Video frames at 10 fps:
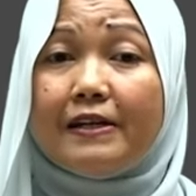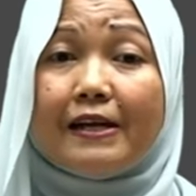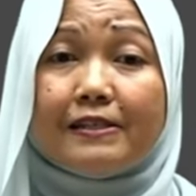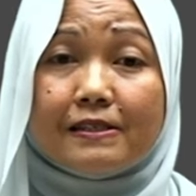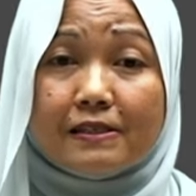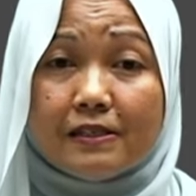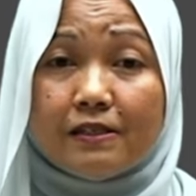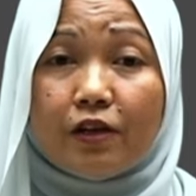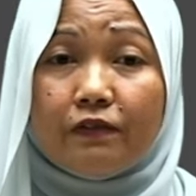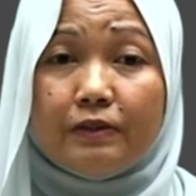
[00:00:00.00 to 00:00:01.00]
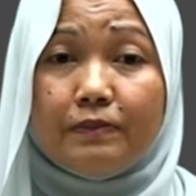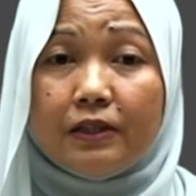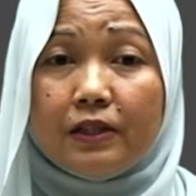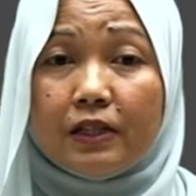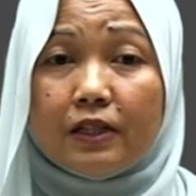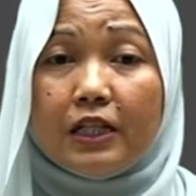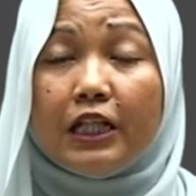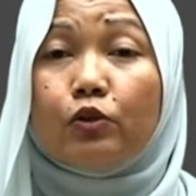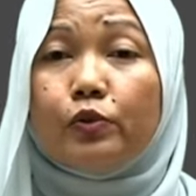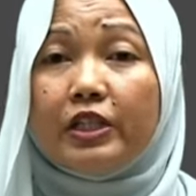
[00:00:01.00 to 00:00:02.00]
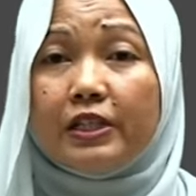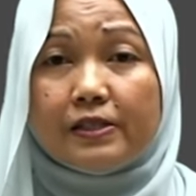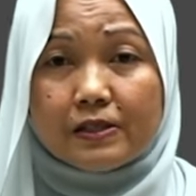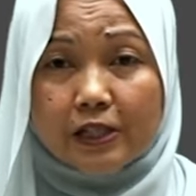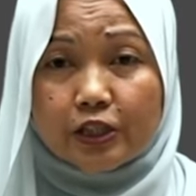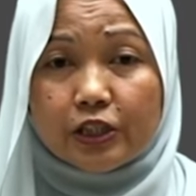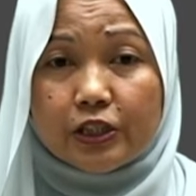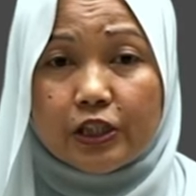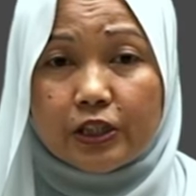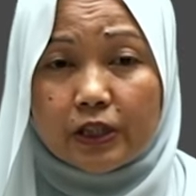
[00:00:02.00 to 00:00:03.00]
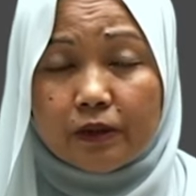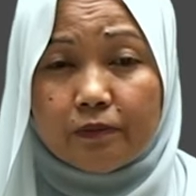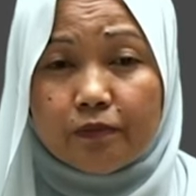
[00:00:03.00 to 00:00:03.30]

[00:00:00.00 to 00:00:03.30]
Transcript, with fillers: exterior of a building, including the structure detail.